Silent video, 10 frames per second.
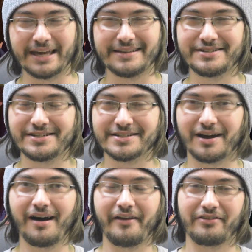It's just
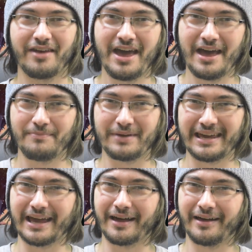us
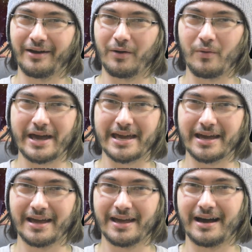being, wait,
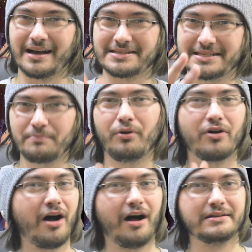a simple
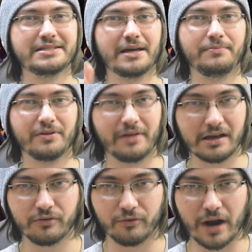concept
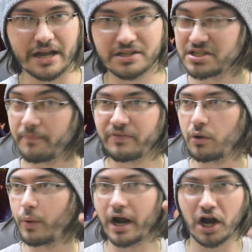like friend,
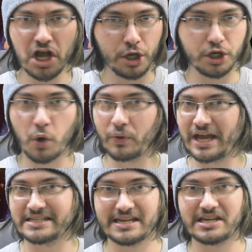something where no one
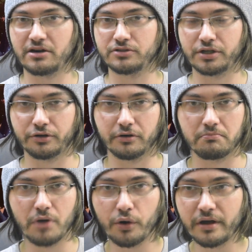has any ulterior
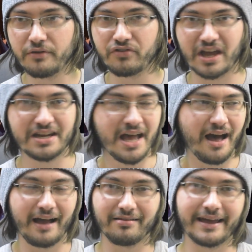motives. And
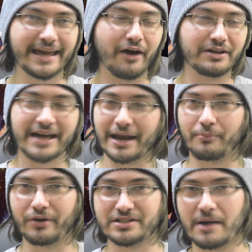I like how he kind of
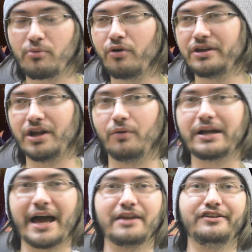brings up, well, you know, it
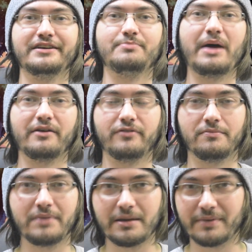kind of does benefit
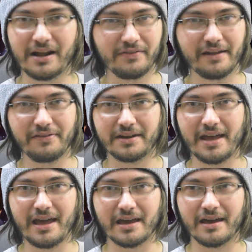me. But at the end
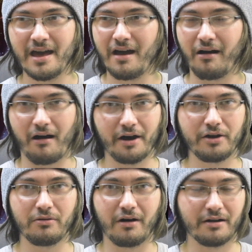day,
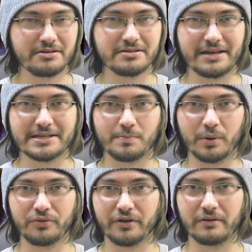Otto honestly has
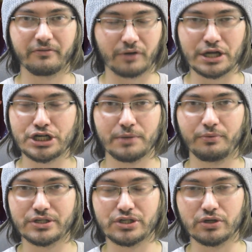built a friendship
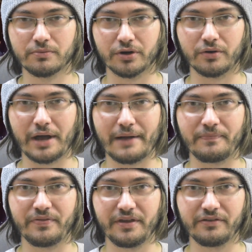with Subaru,
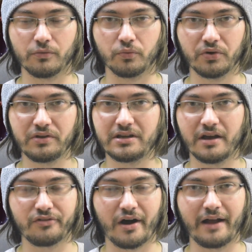and this really
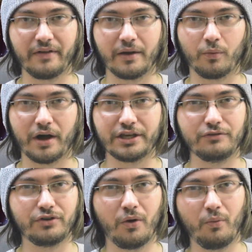does highlight why you
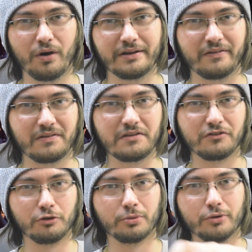don't want to see
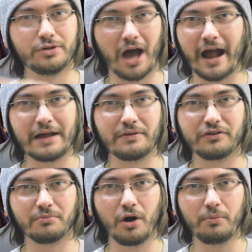Subaru die in
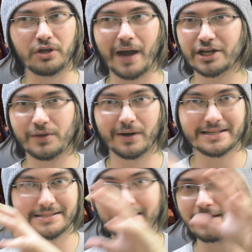this moment. You actually want
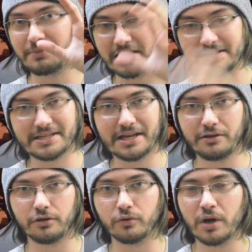to see him
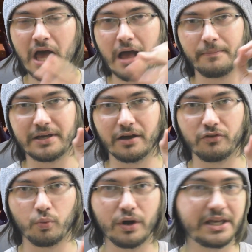continue, because
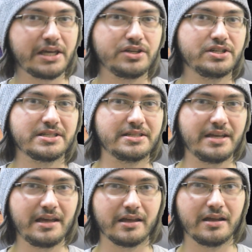what he just
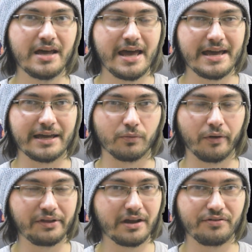did, it
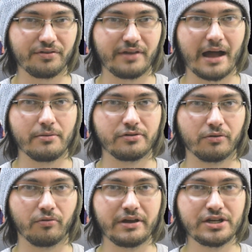really does establish a
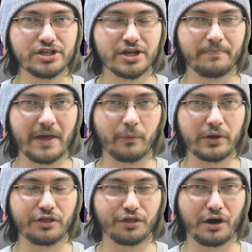relationship that
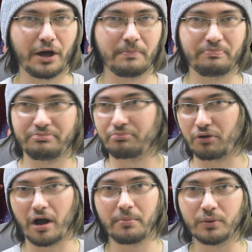we thought
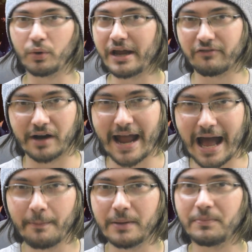probably wouldn't ever
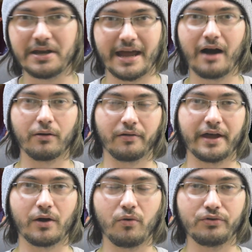happen, but now we're
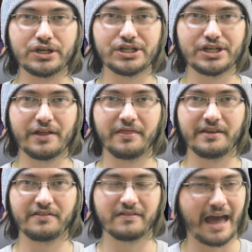like, holy shit,
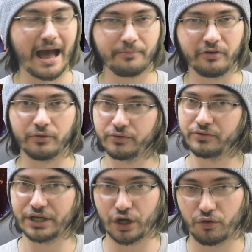this is
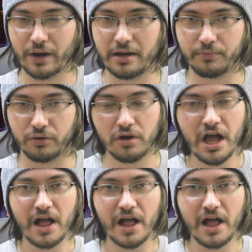absolutely incredible.